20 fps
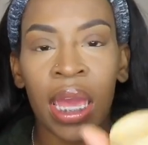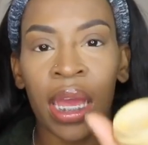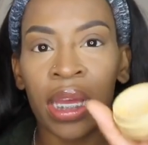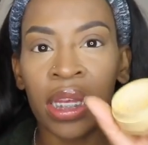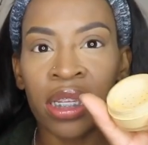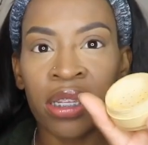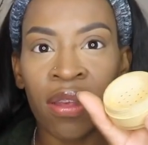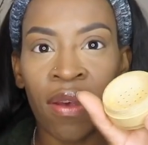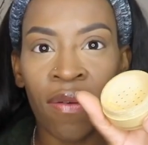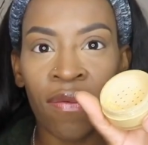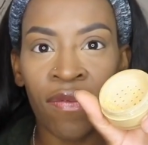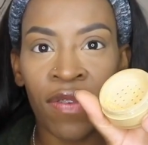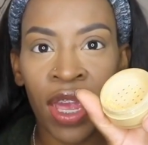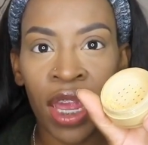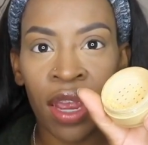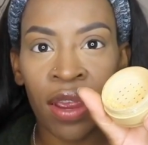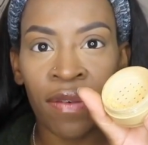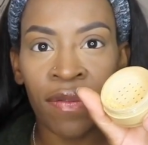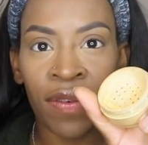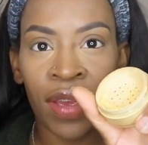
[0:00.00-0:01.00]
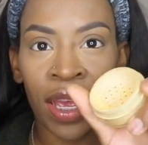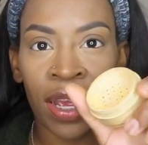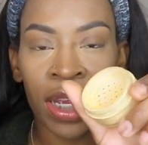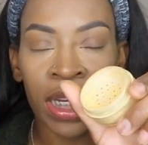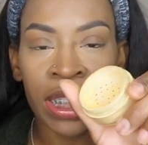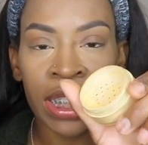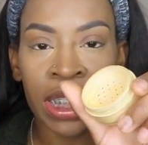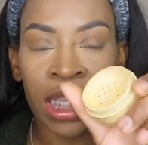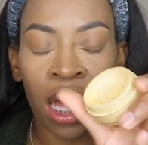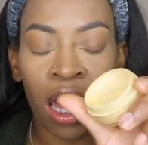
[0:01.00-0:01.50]
It's very,
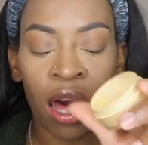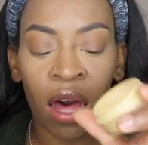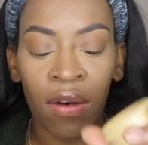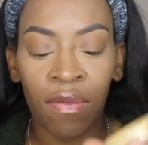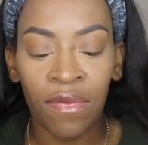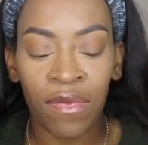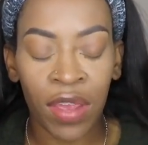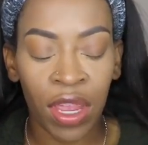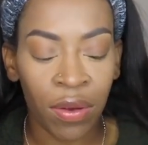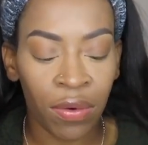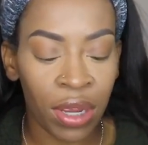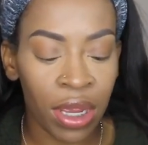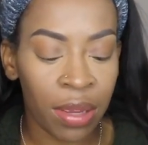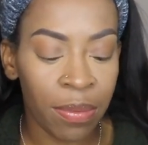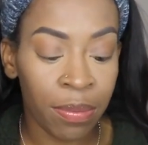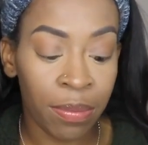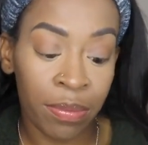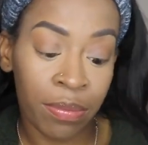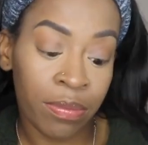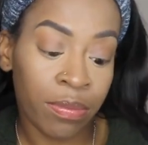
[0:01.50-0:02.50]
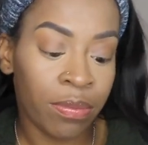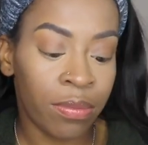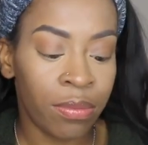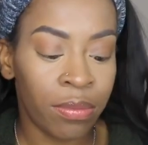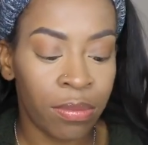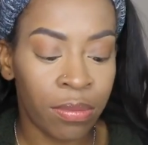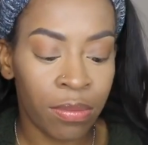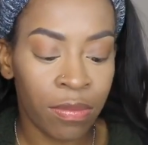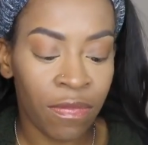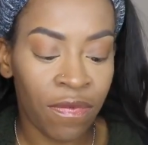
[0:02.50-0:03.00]
very soft, very
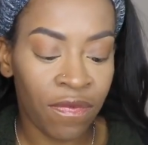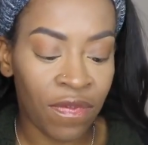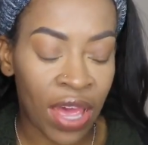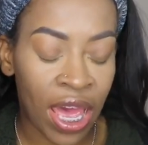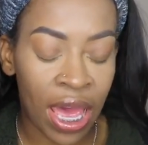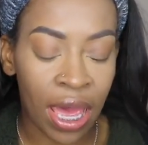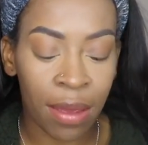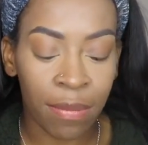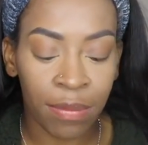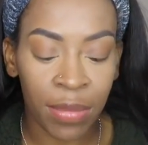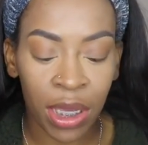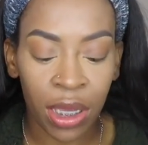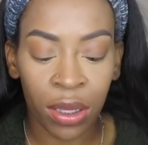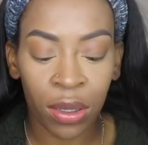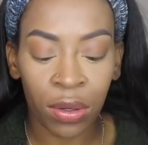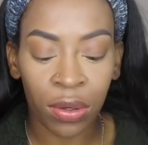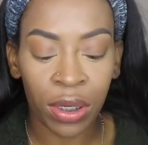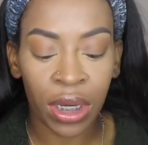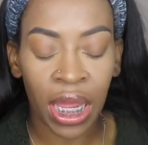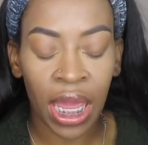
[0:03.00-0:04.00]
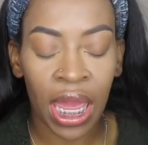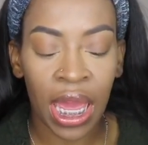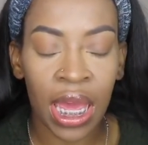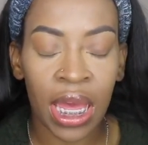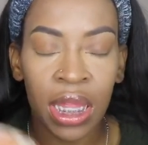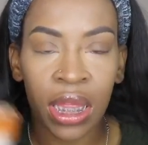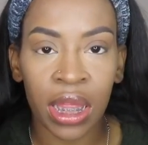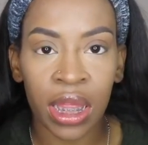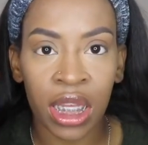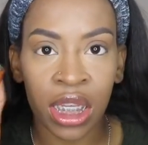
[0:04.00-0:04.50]
fine milled,
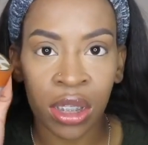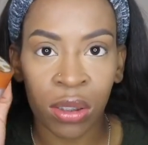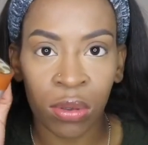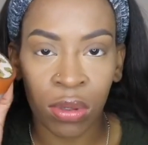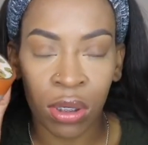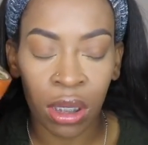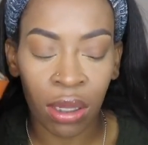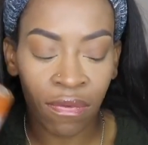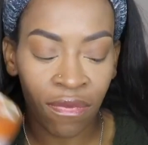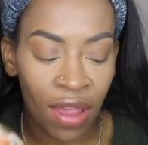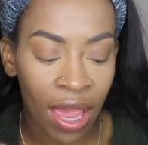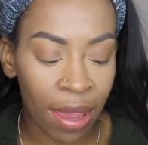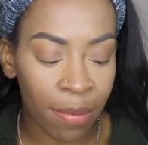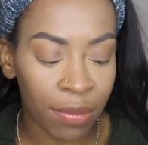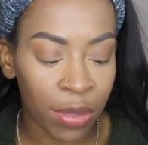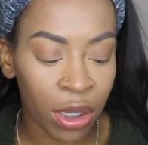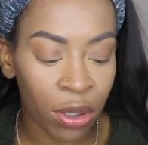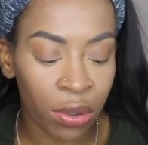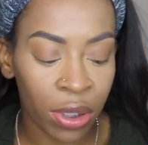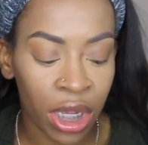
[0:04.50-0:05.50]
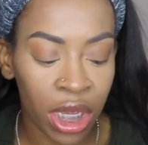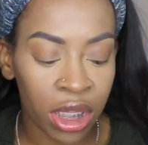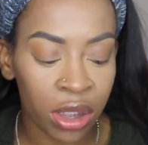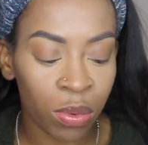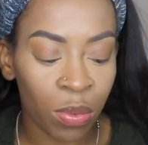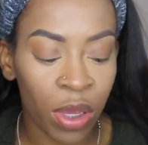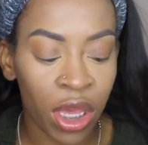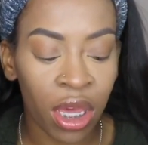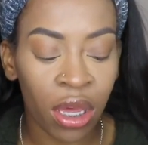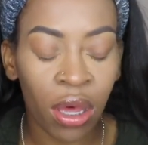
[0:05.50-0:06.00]
and this one is fine milled as
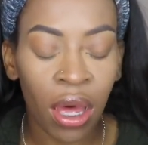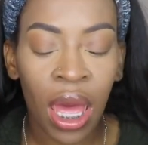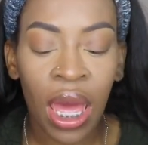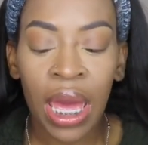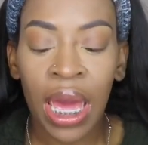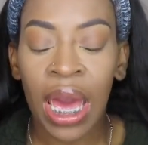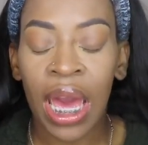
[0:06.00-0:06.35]
well.